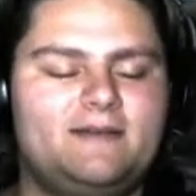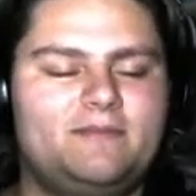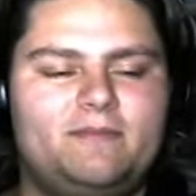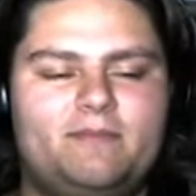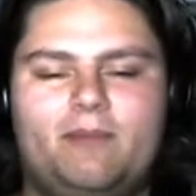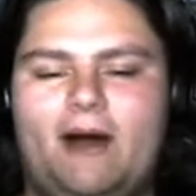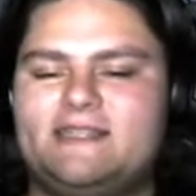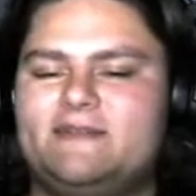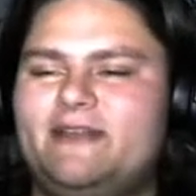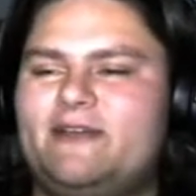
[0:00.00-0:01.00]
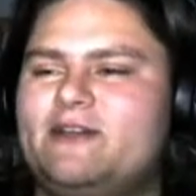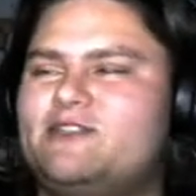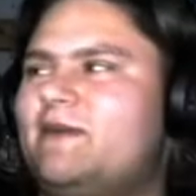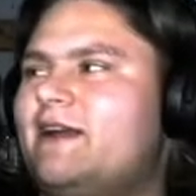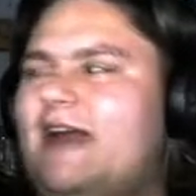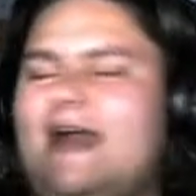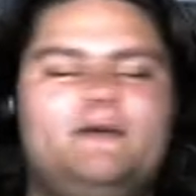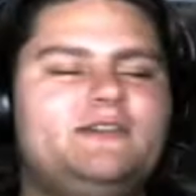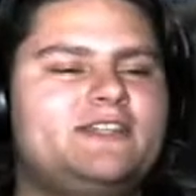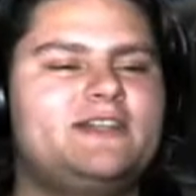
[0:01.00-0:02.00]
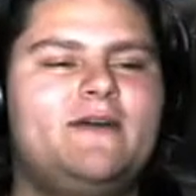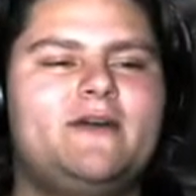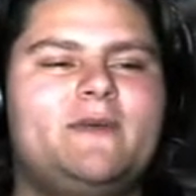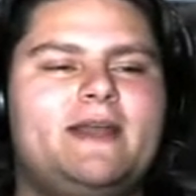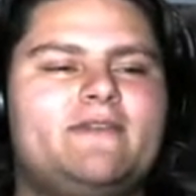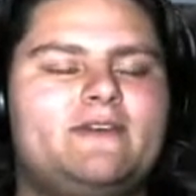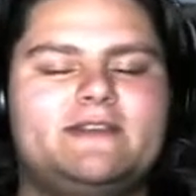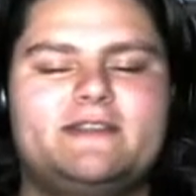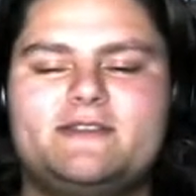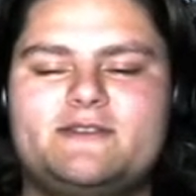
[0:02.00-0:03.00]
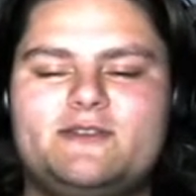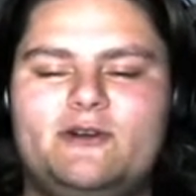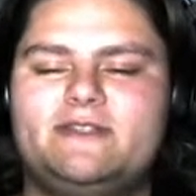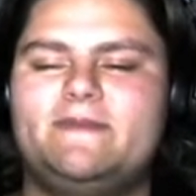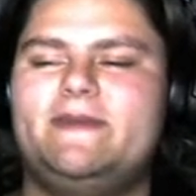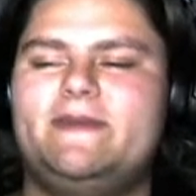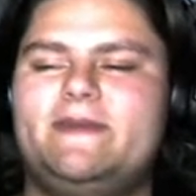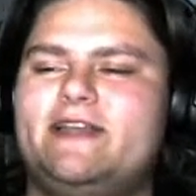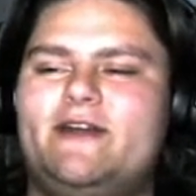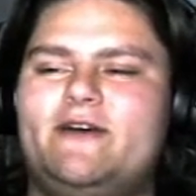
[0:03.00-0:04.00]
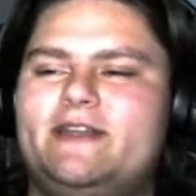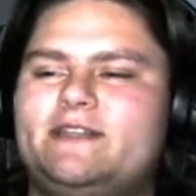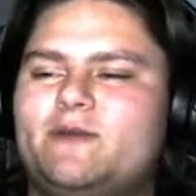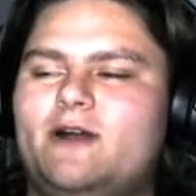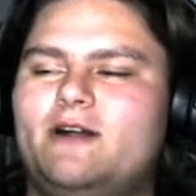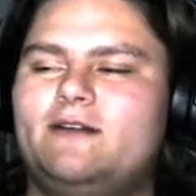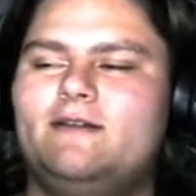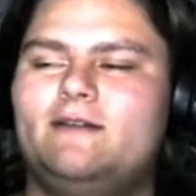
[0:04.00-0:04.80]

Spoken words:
Possibly, question mark? I will just go with whatever is told to me unless I know that it's wrong.